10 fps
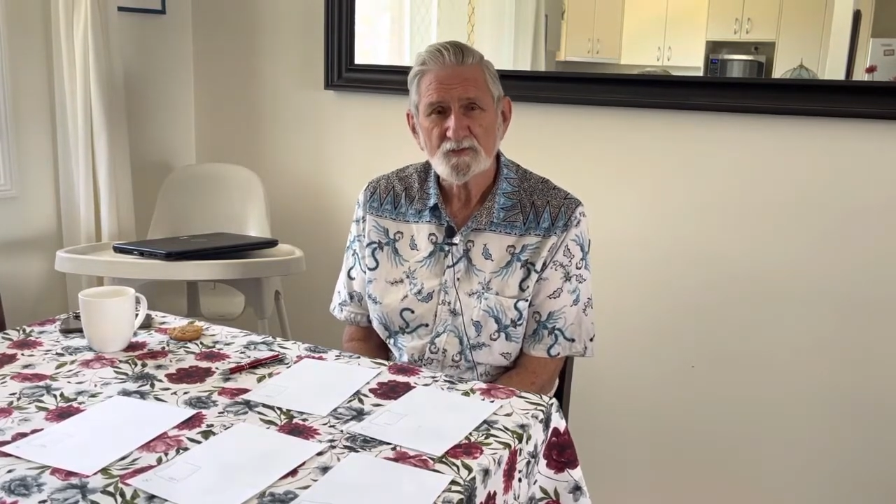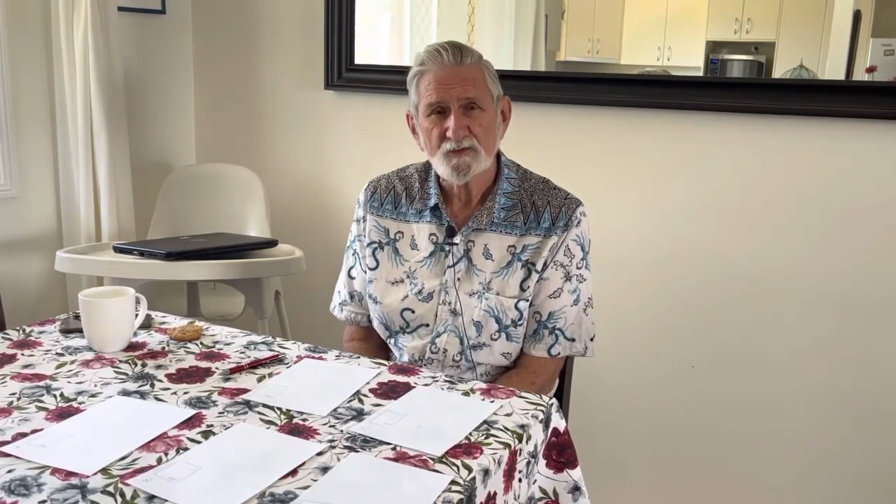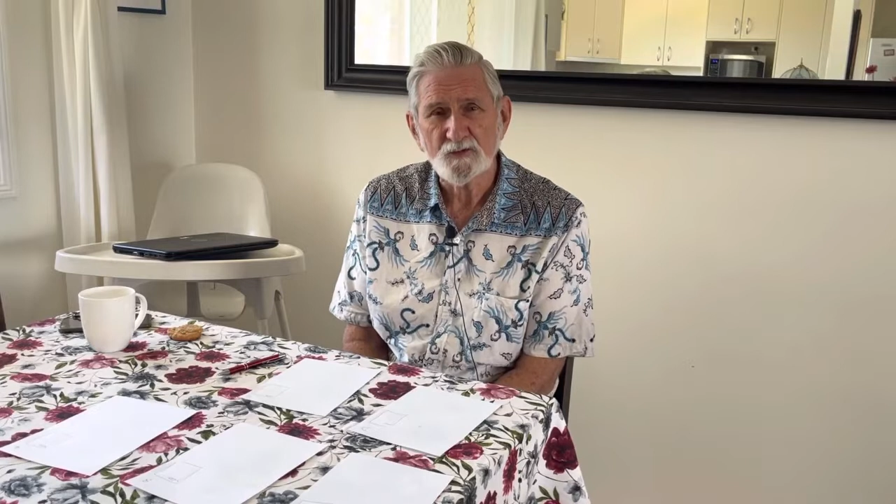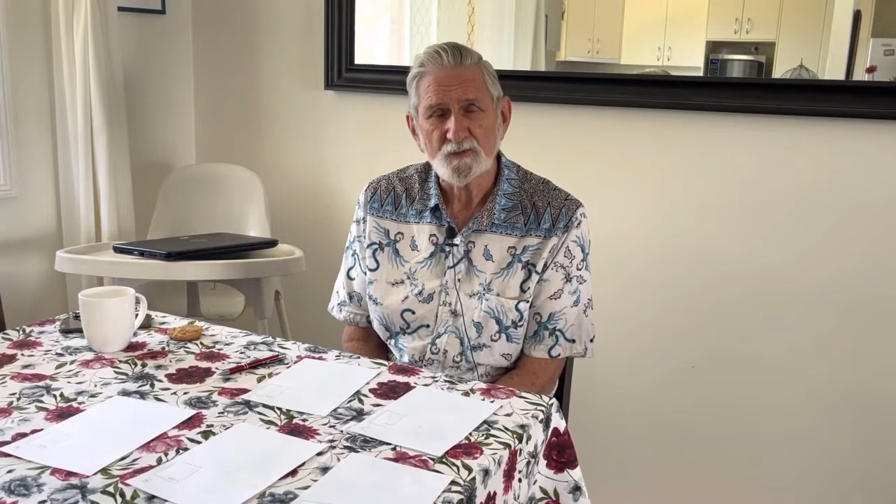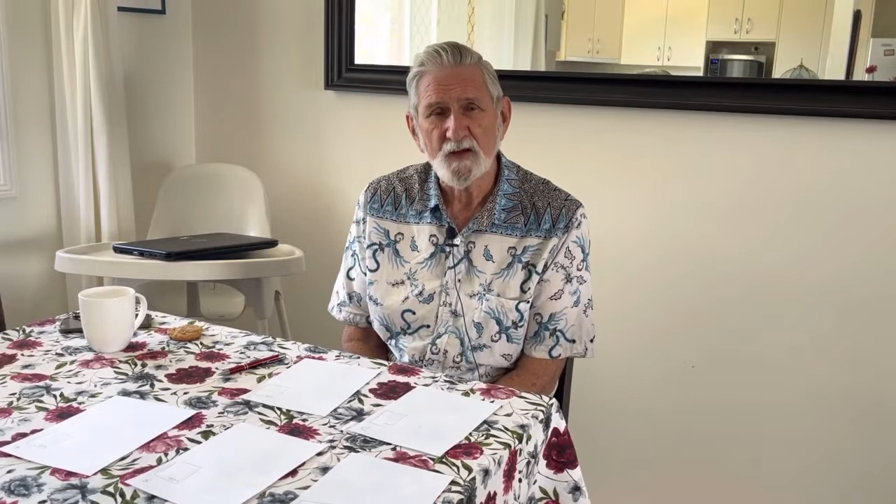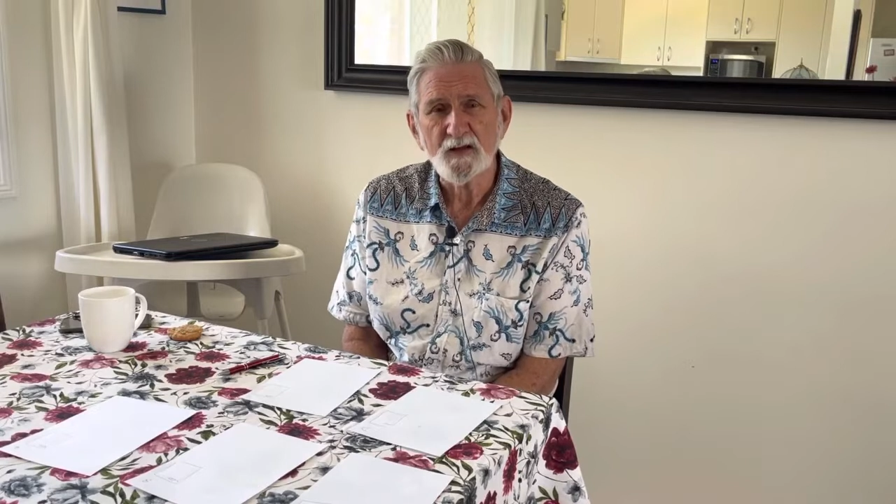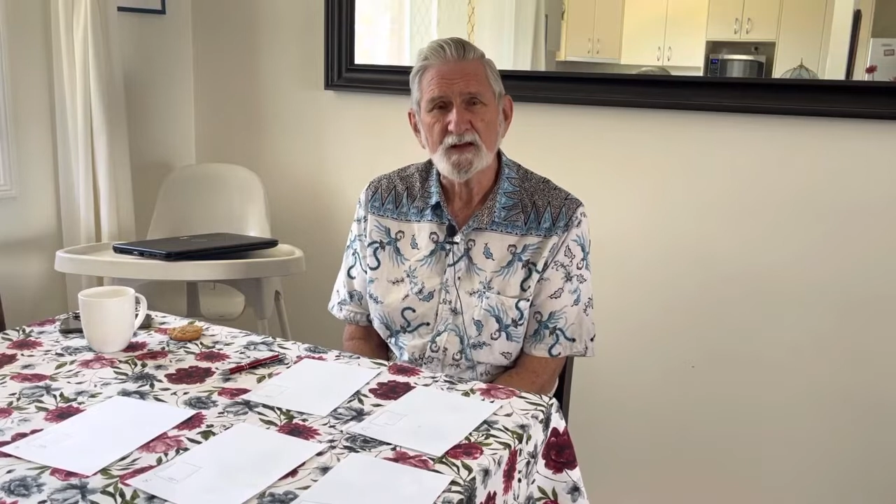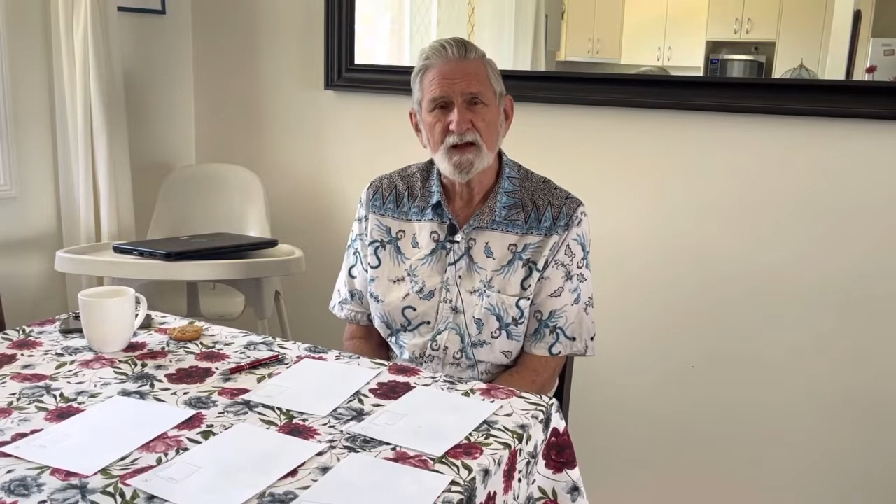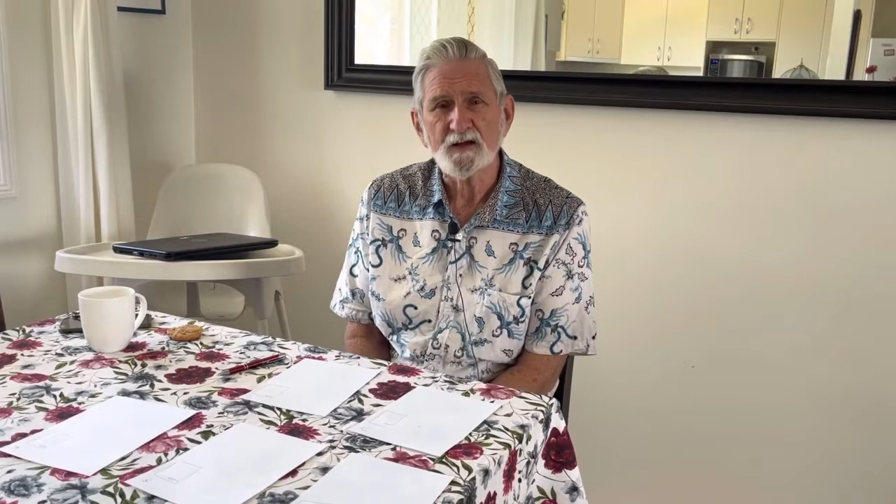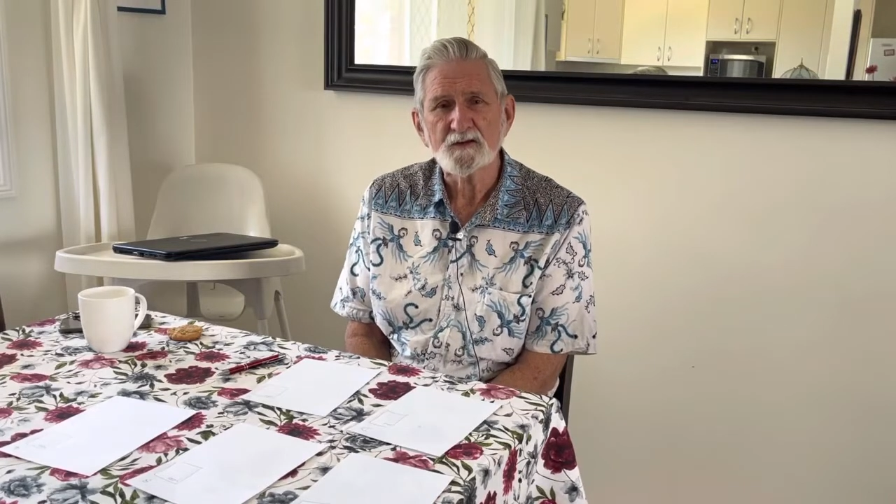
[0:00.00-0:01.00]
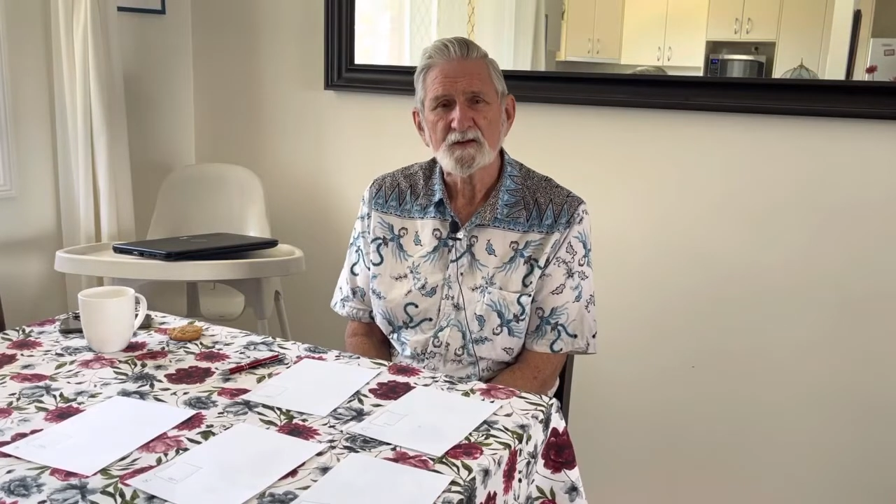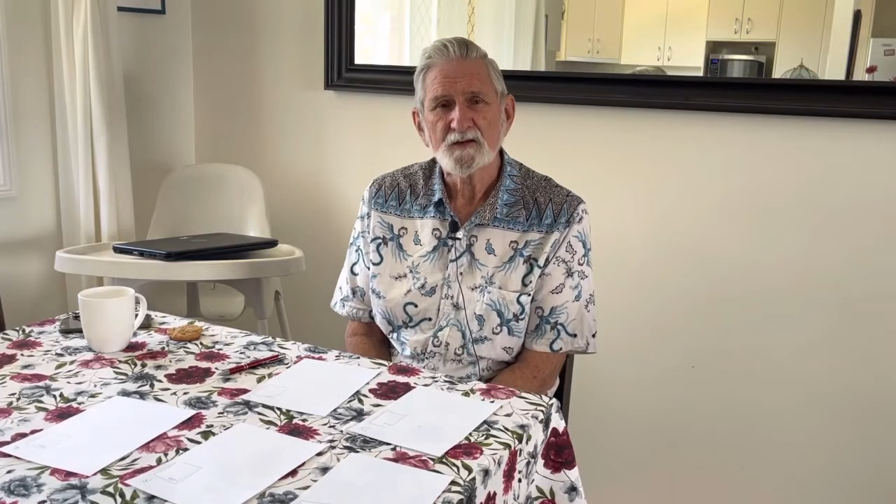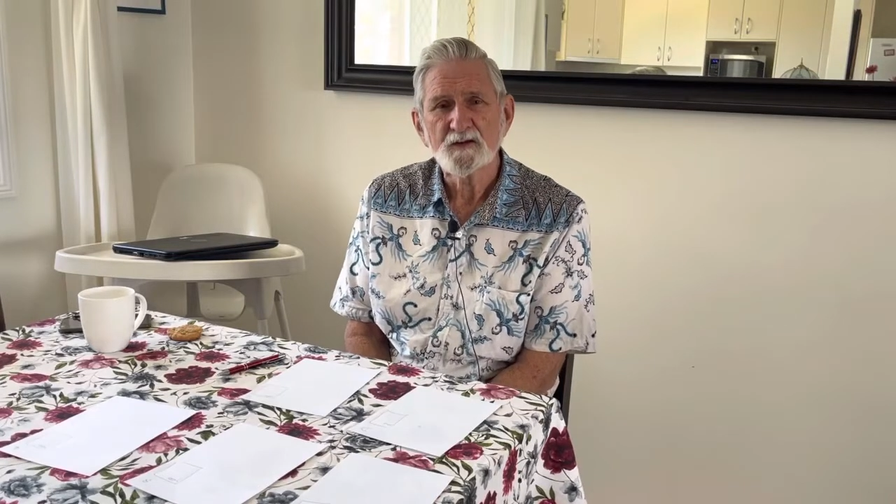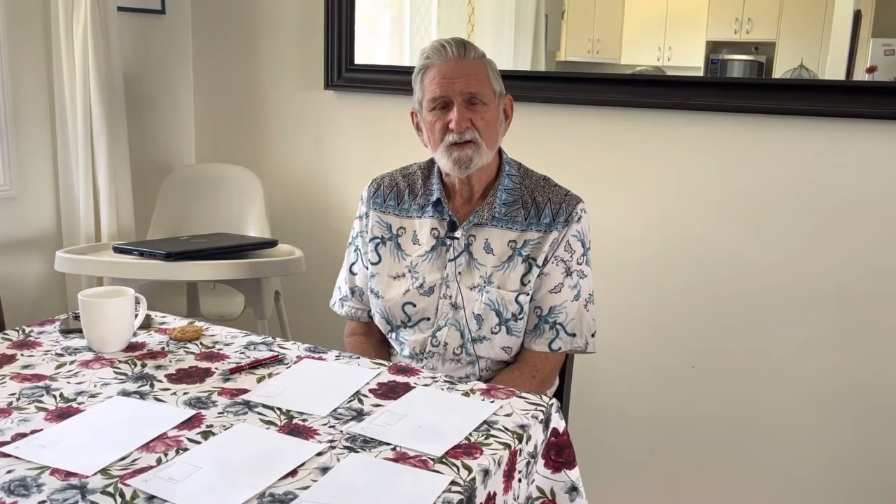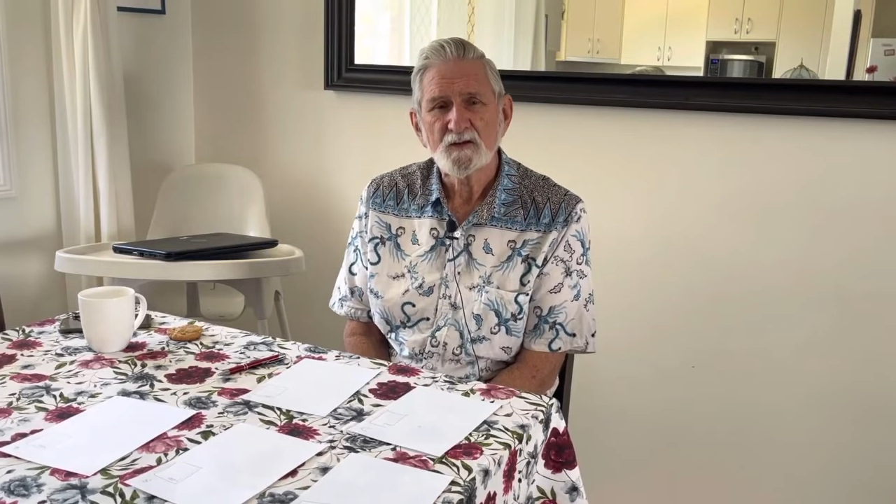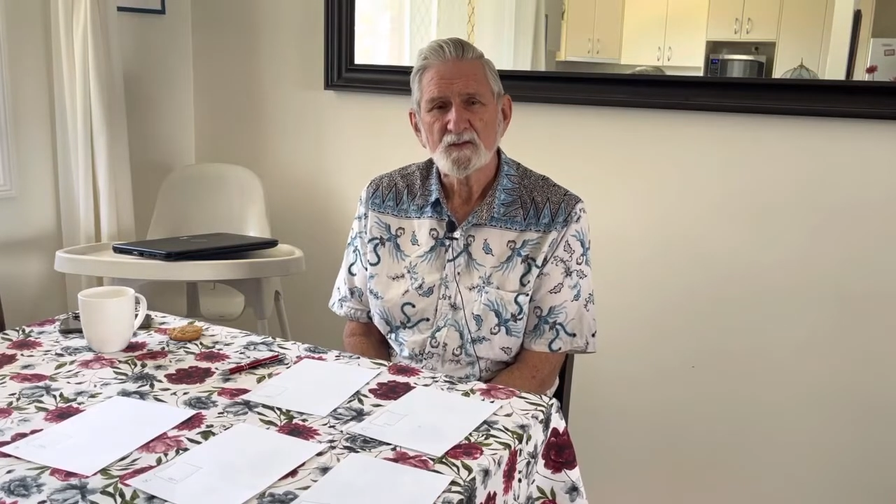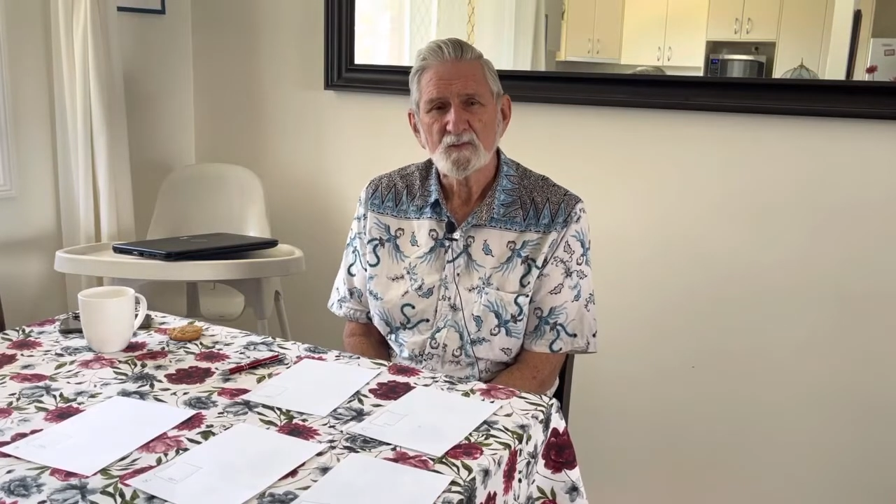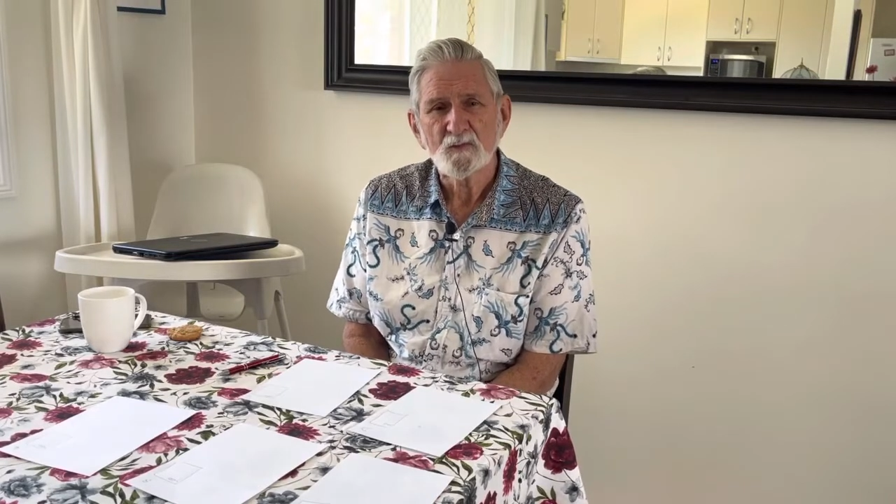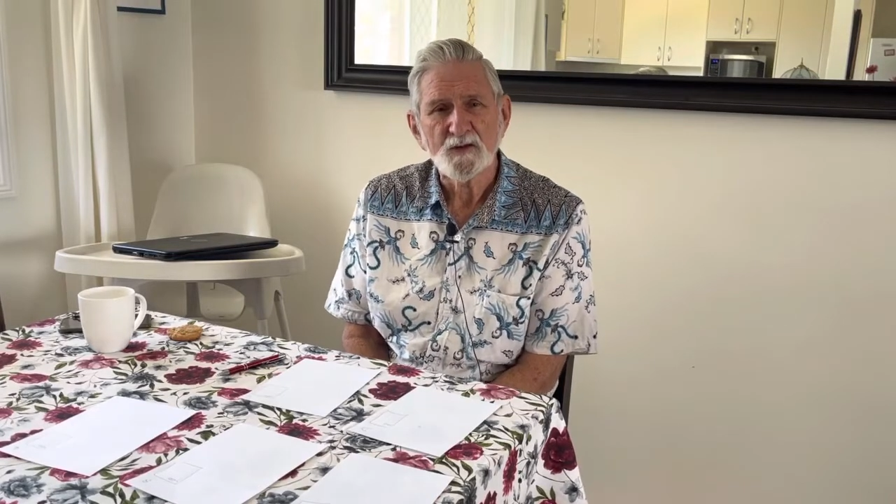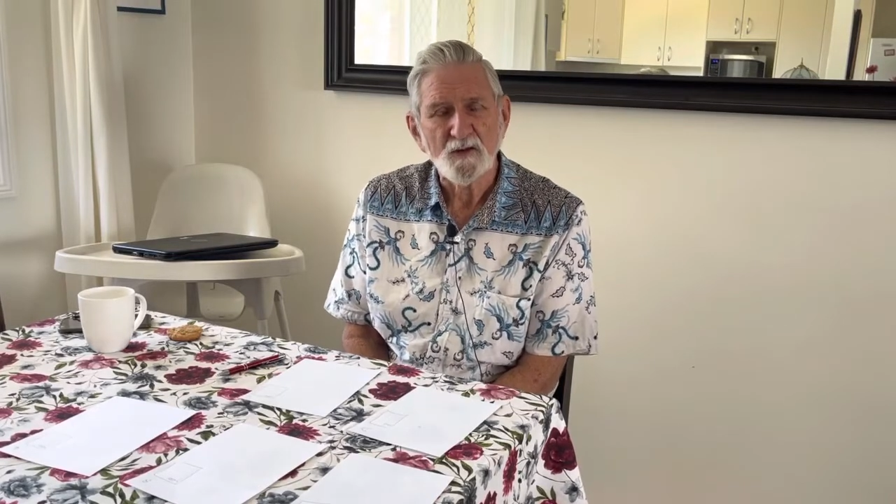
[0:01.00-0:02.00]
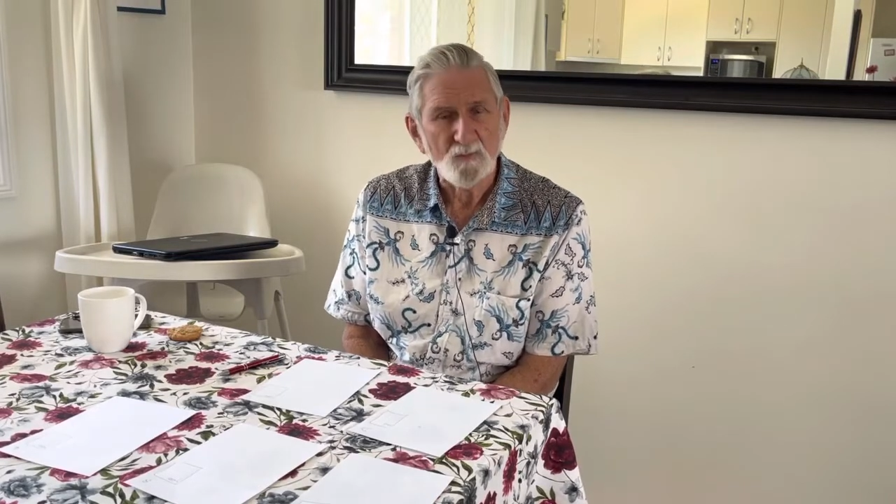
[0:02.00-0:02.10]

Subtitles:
to find out whether